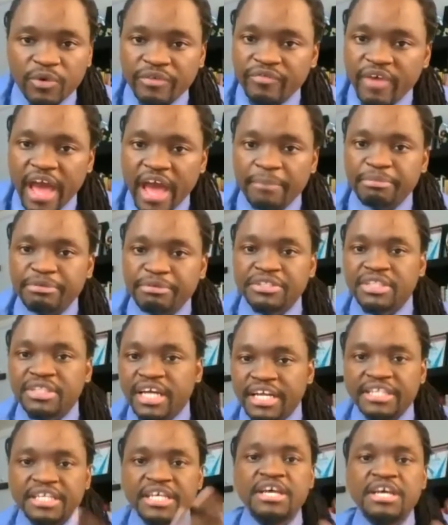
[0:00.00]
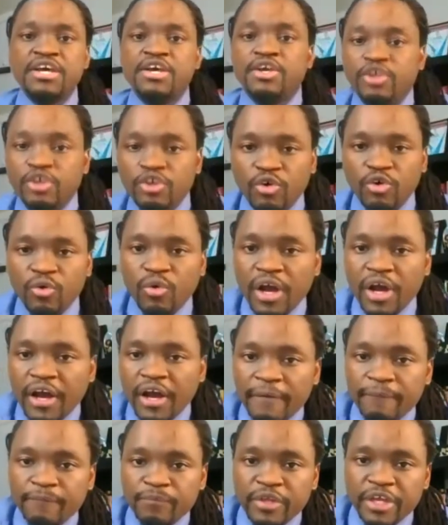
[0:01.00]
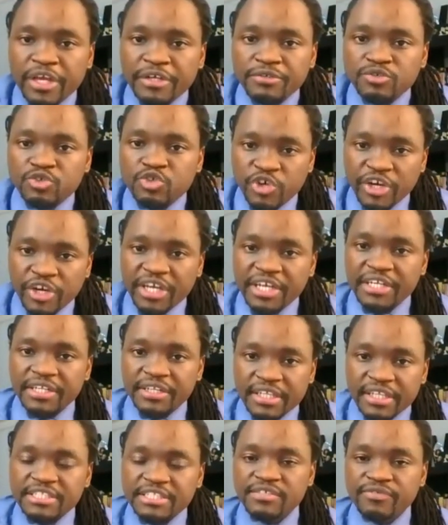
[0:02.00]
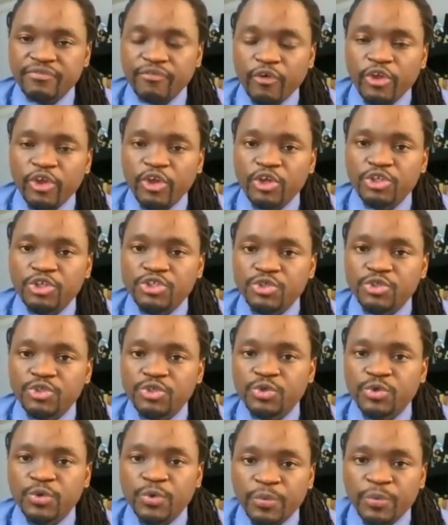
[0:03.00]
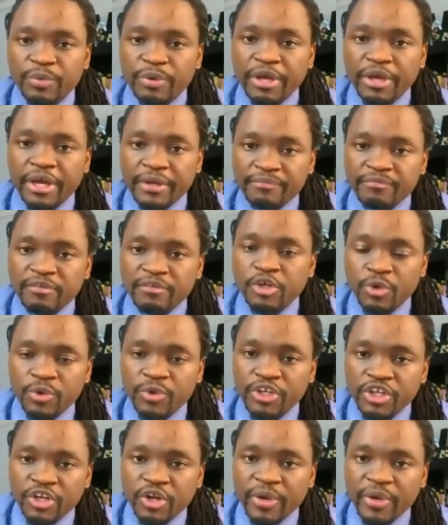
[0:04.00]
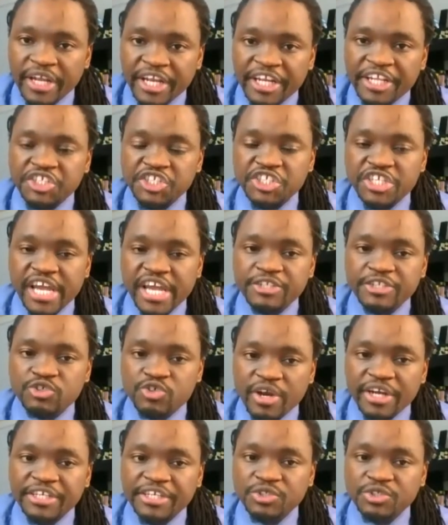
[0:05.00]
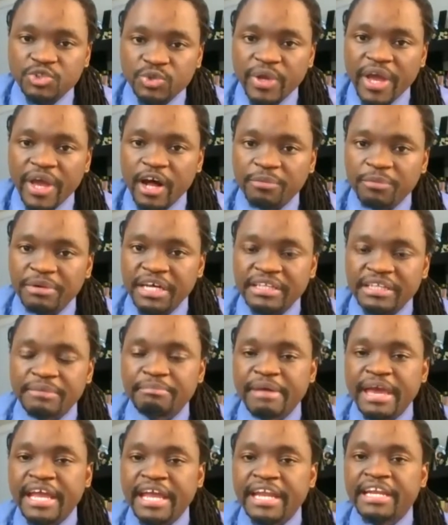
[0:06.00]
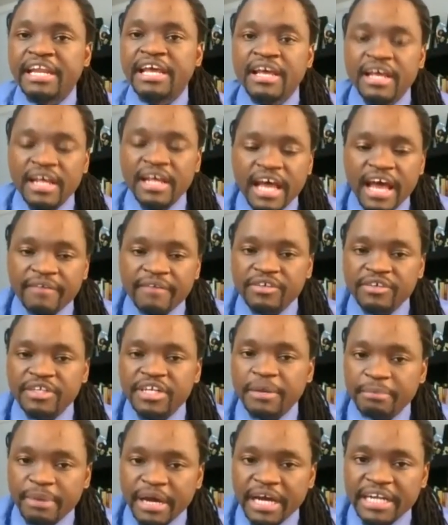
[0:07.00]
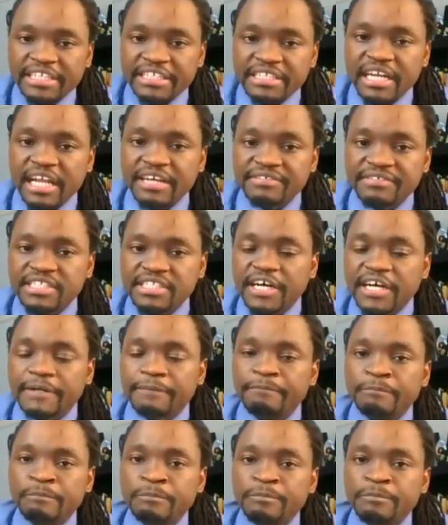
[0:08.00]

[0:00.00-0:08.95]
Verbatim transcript: have happened that you know um, triggered this for you to you you know initiate trying to help other men have an abundant lifestyle?